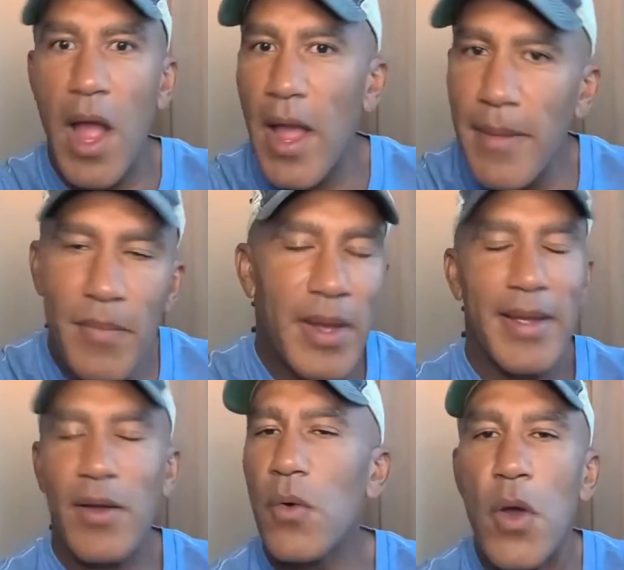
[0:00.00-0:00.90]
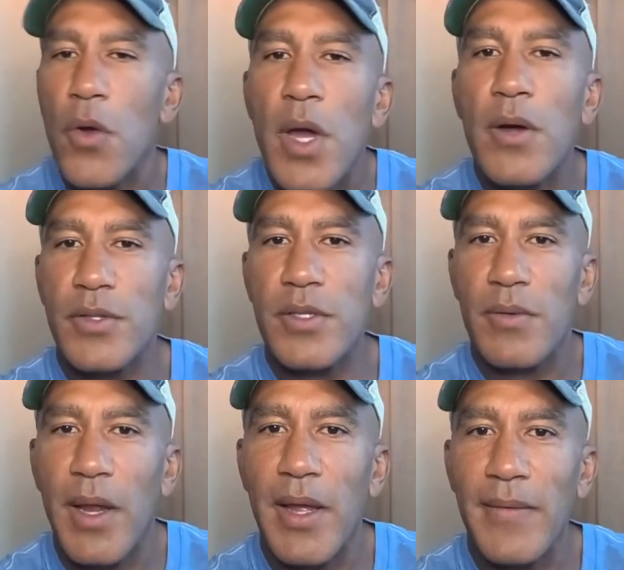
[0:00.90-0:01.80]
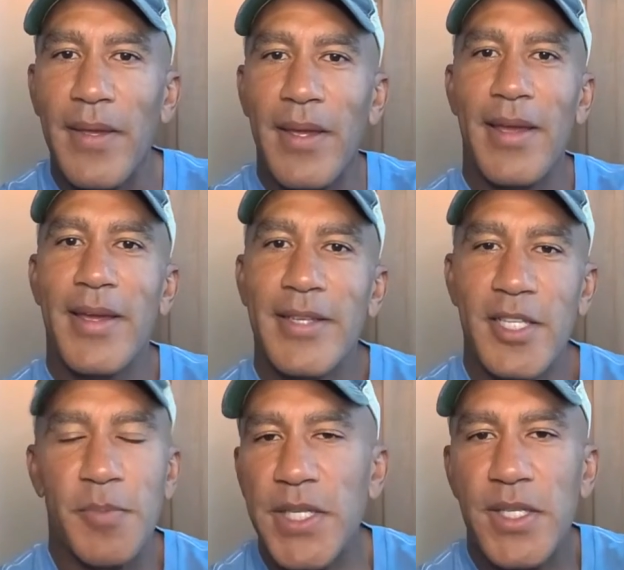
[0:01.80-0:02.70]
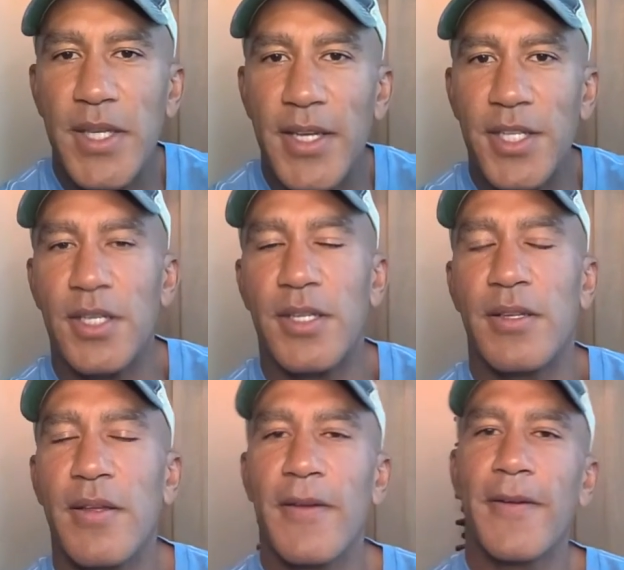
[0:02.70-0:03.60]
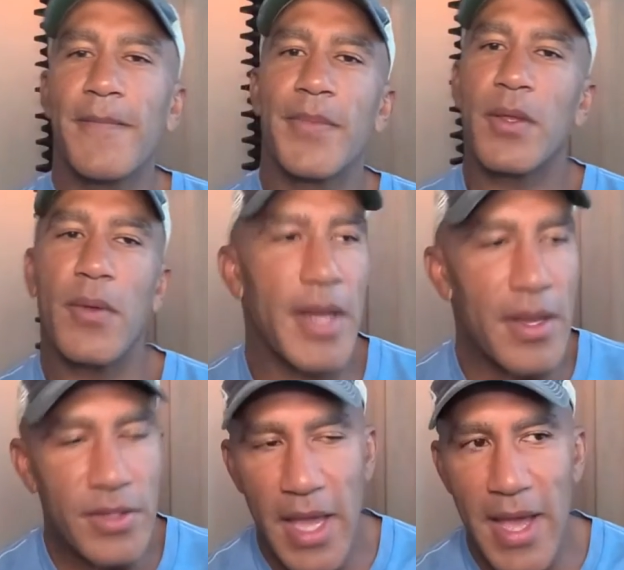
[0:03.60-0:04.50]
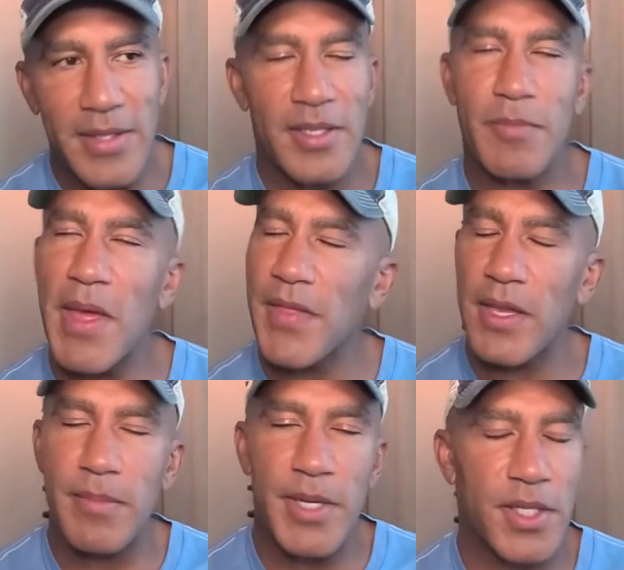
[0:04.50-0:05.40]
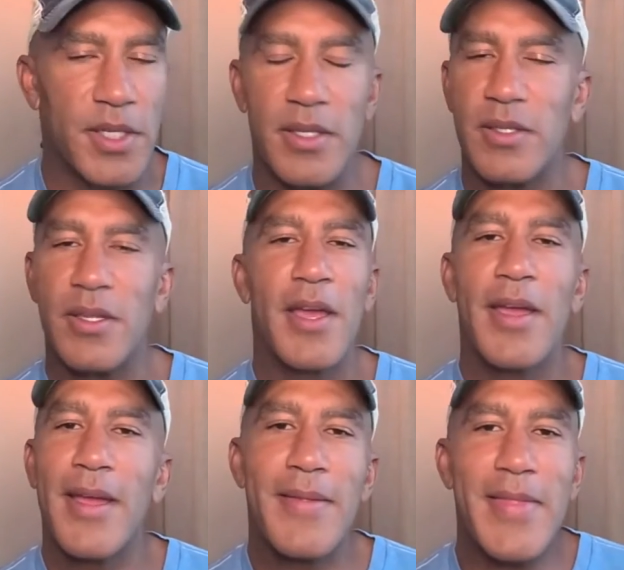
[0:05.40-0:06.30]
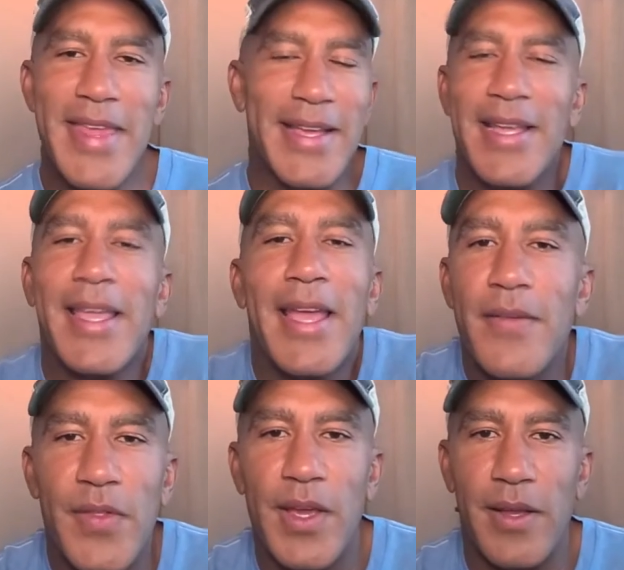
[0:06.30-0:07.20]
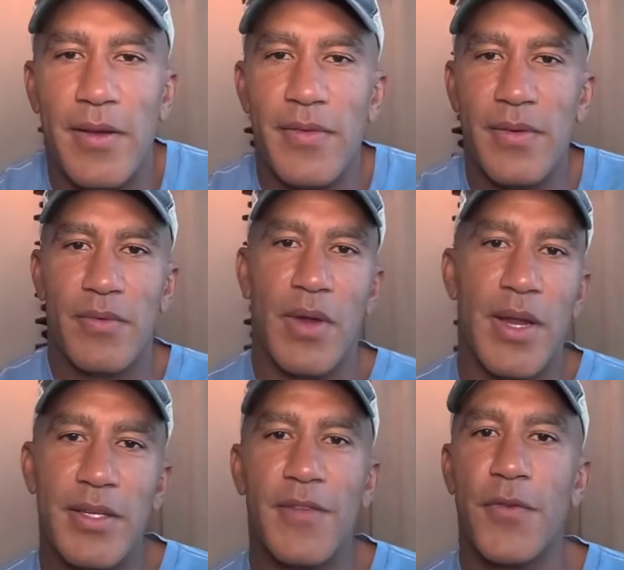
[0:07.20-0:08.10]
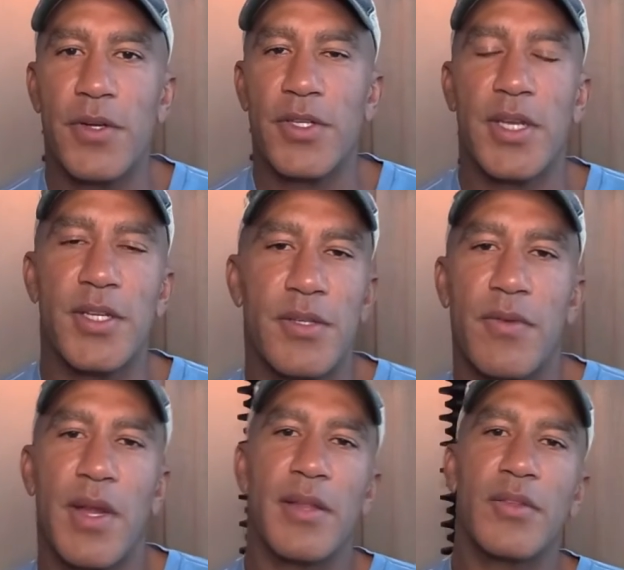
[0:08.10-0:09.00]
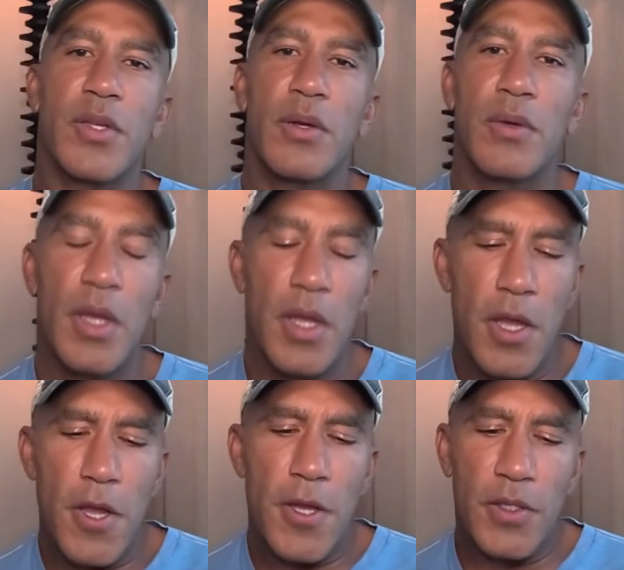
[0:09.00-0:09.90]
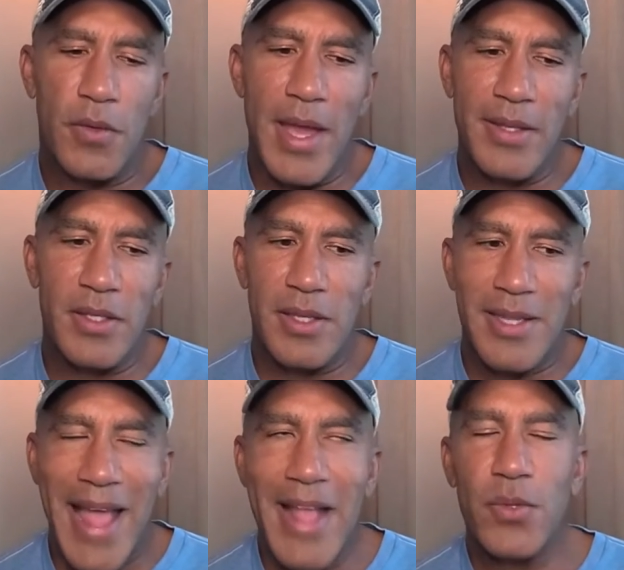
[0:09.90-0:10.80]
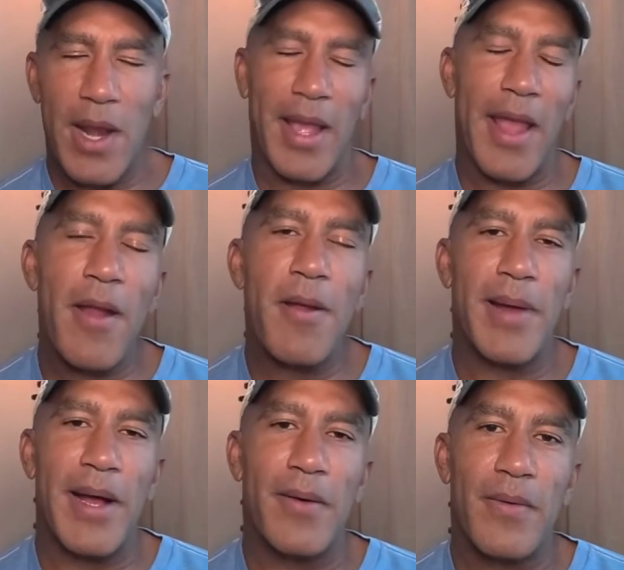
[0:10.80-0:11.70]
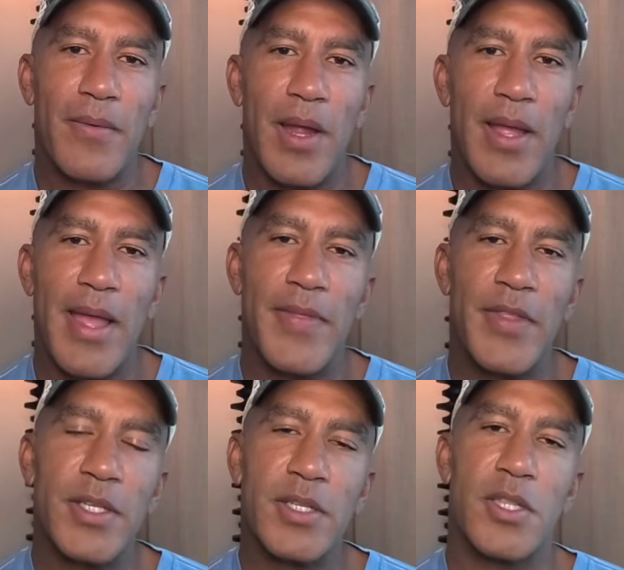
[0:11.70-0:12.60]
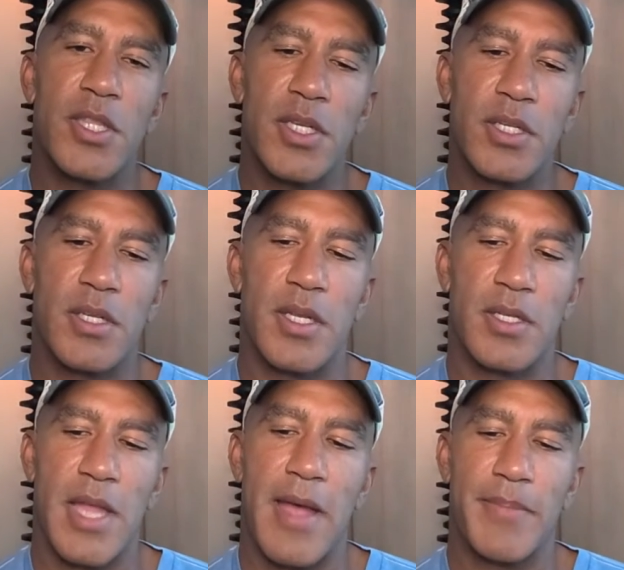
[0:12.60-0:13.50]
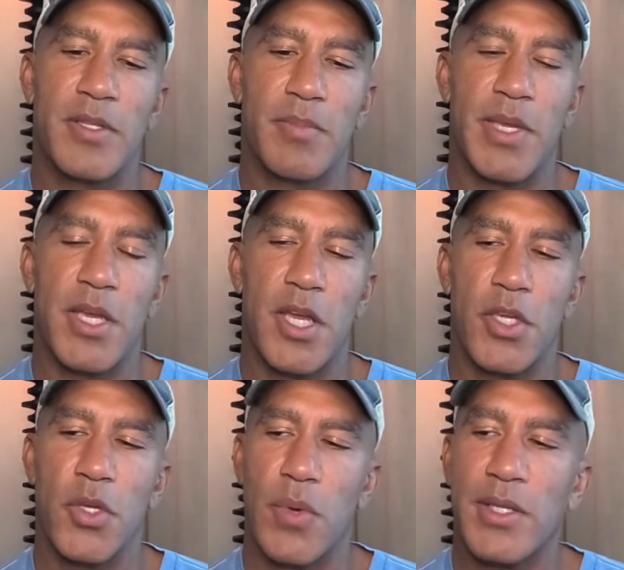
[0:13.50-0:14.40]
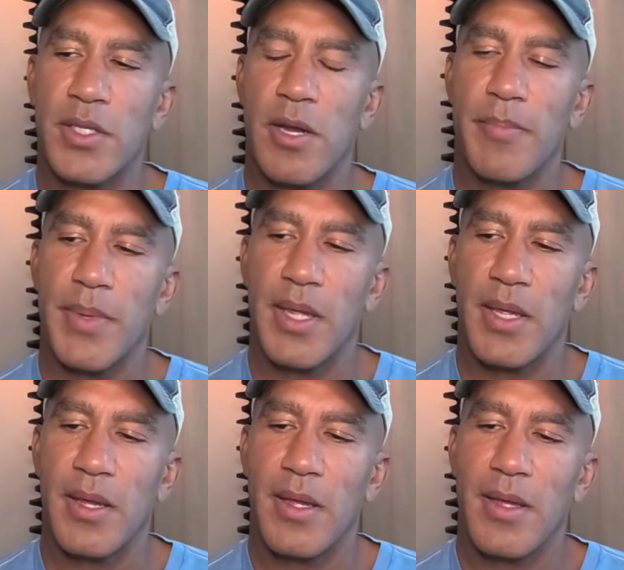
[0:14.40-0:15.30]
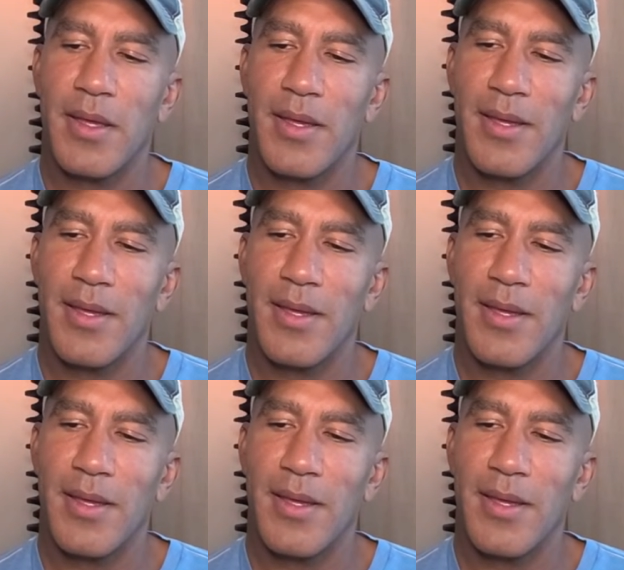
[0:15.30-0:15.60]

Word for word: crime, who, who knows, right? Despeciation, greenhouse gases, methane emissions, things I can't even think of, right? Deforestation, right? So, so that's that's what I care about, right? And this this is happens to be a UX company